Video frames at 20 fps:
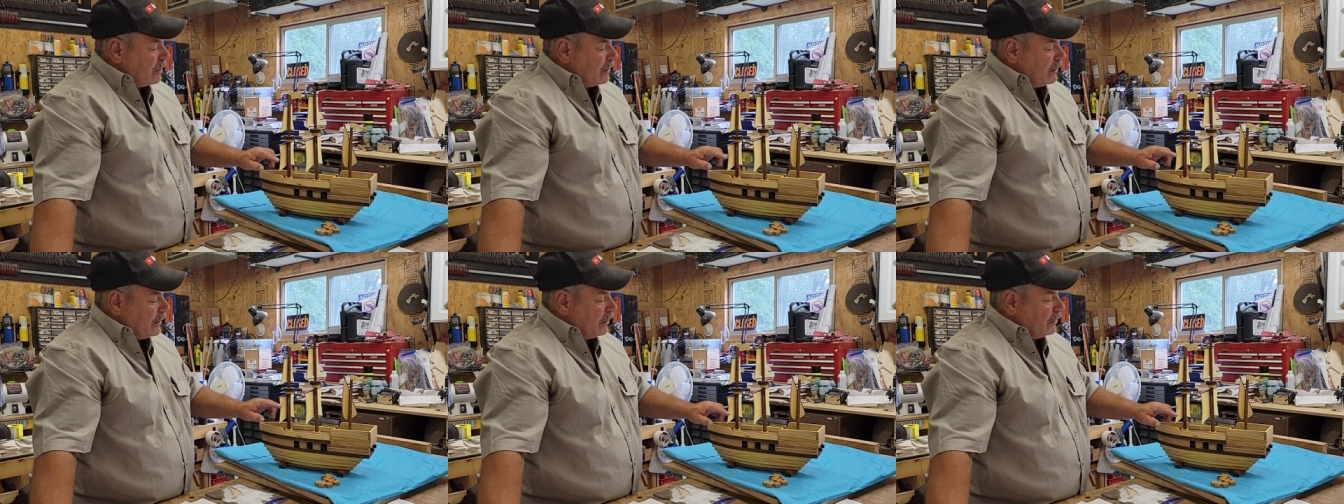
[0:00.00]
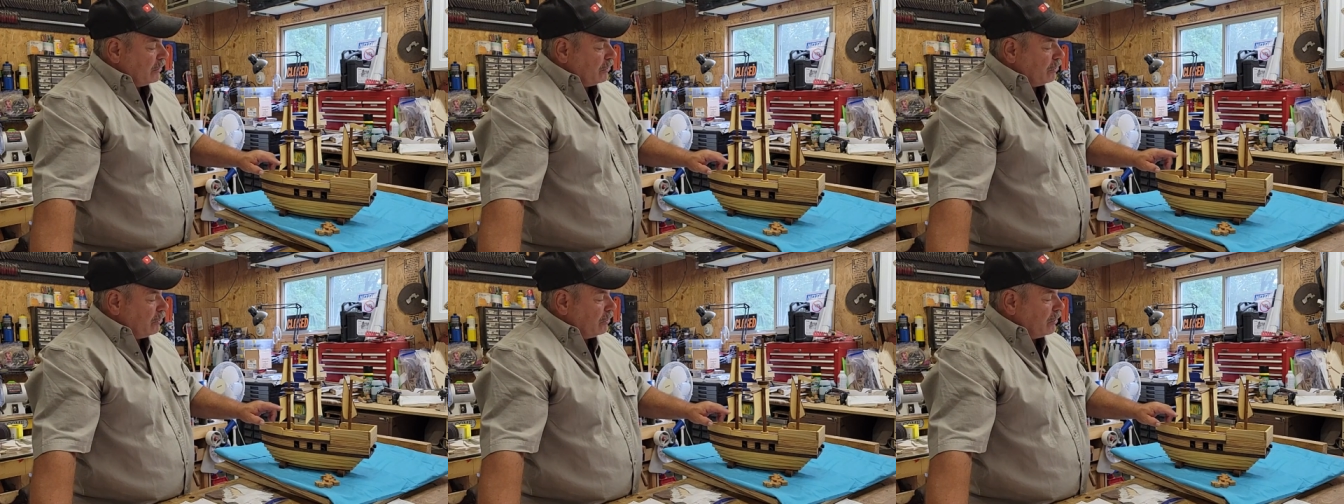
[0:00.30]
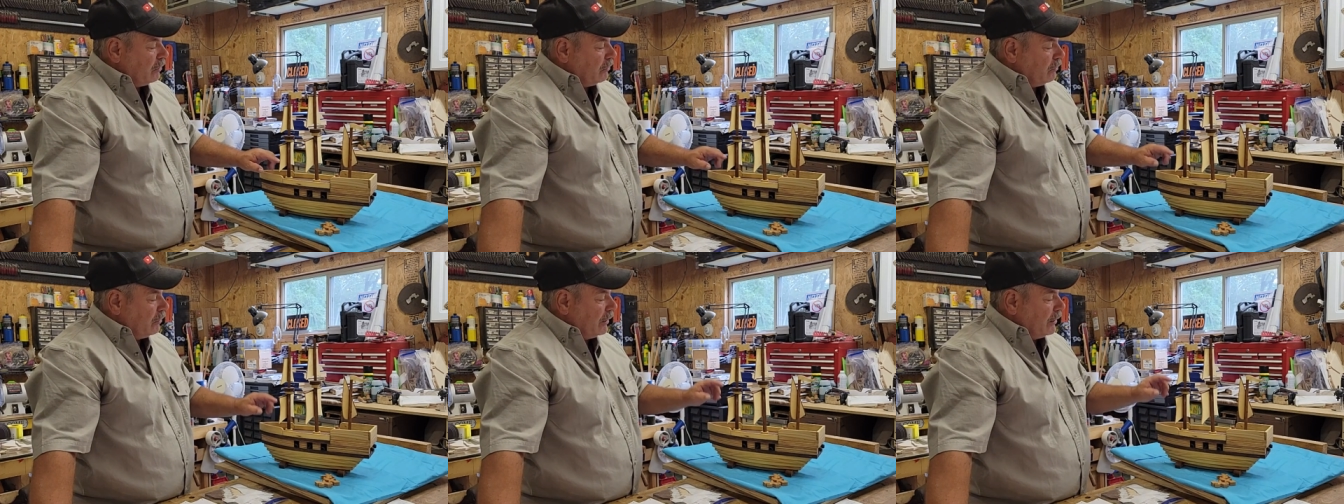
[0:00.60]
I think it turned
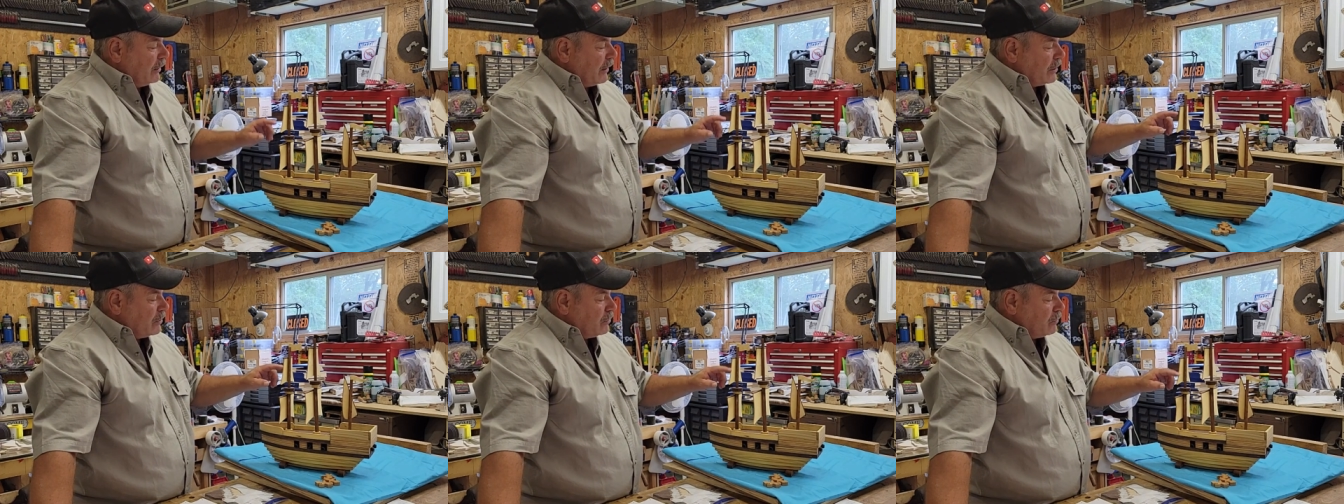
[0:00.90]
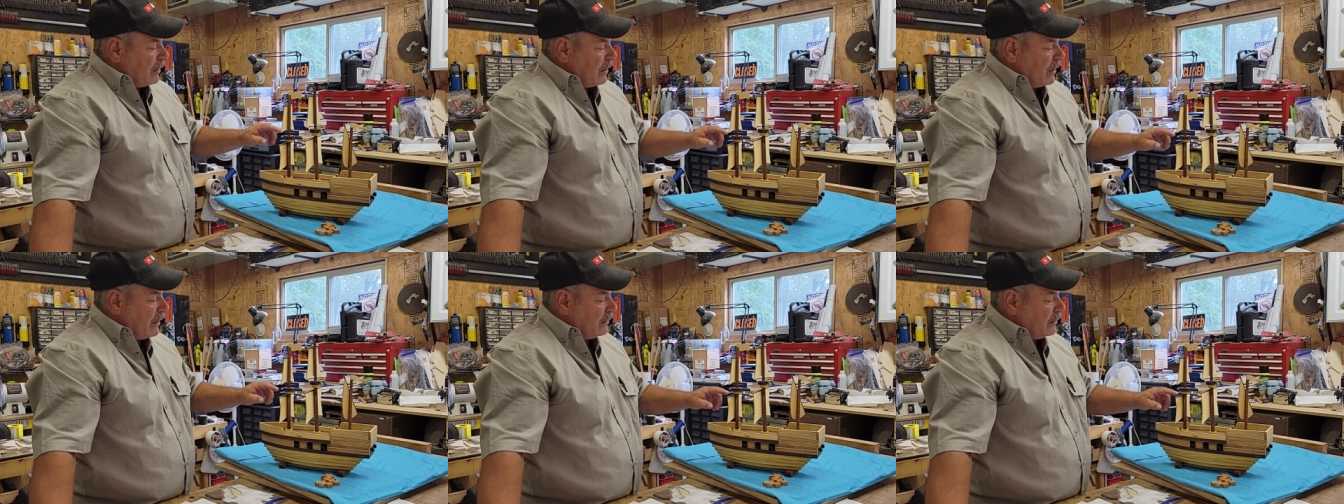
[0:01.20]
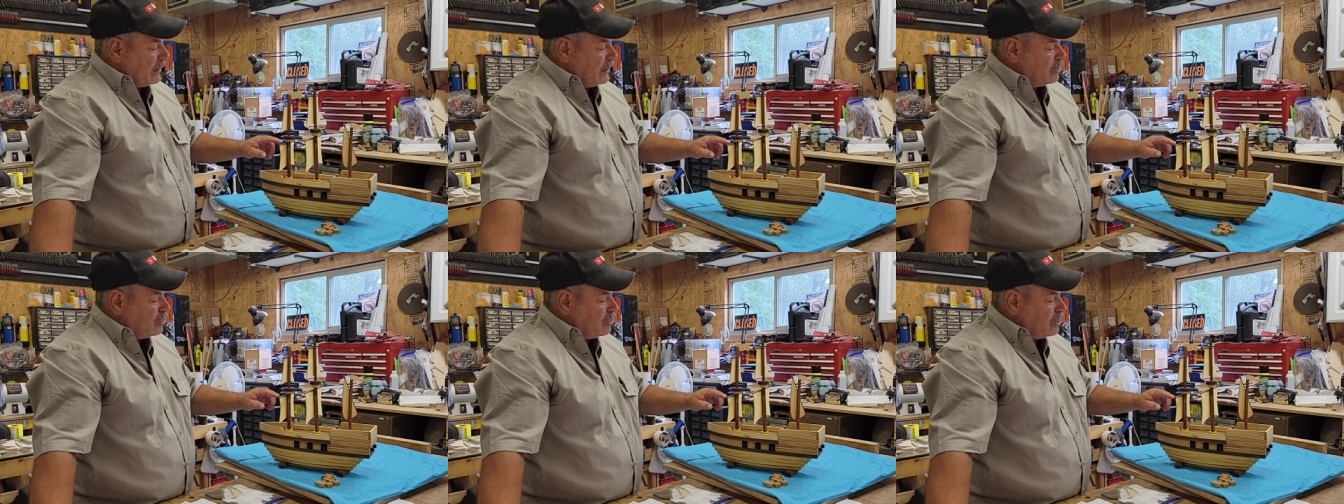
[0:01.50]
out really nice with eighth
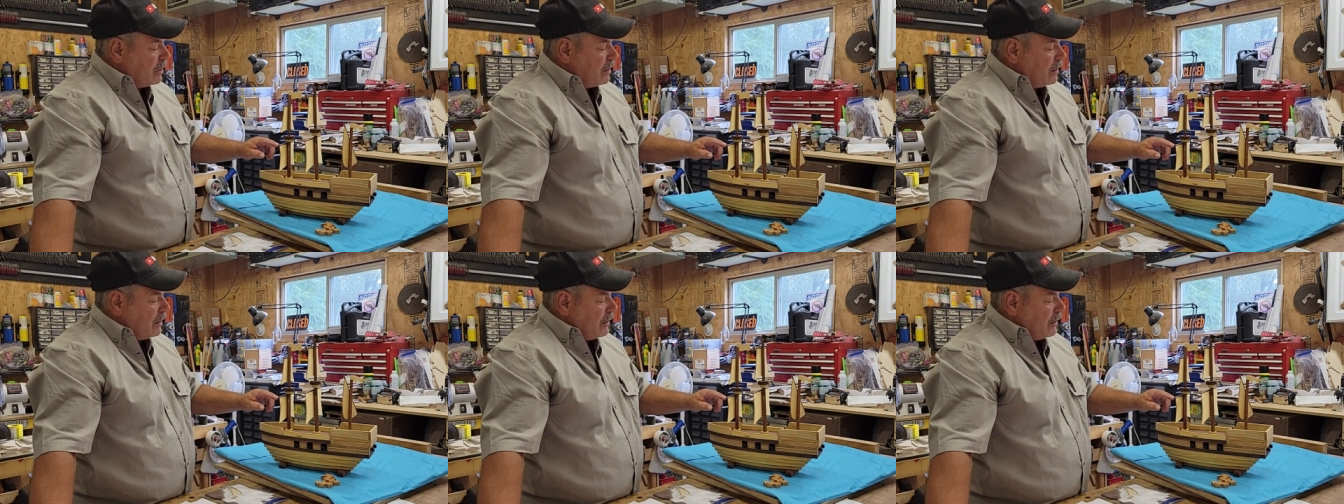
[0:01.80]
inch.